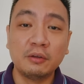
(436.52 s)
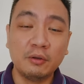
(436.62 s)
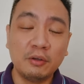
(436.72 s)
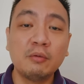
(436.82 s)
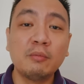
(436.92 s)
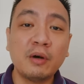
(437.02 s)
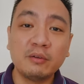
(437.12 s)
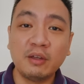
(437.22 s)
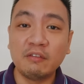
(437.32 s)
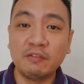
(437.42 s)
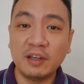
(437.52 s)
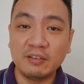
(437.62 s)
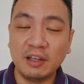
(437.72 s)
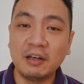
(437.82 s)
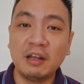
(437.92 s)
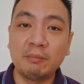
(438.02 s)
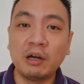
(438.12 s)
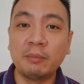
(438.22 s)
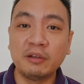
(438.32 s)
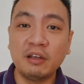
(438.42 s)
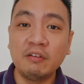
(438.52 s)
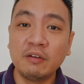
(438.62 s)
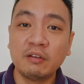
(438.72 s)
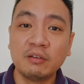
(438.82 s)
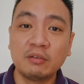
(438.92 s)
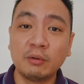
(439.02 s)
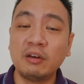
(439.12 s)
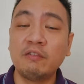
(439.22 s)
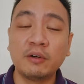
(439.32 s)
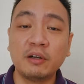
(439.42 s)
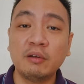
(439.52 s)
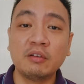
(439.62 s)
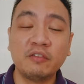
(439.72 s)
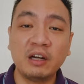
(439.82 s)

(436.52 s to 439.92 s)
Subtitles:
do you want to invest in a property solely for the use of